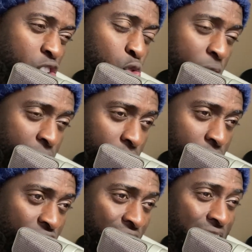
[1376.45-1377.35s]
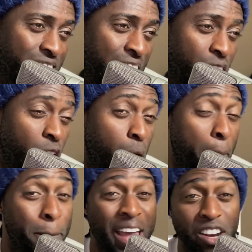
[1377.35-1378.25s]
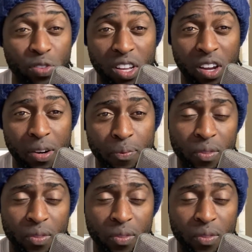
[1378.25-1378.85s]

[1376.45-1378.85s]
Twitter. Check us out on Patreon.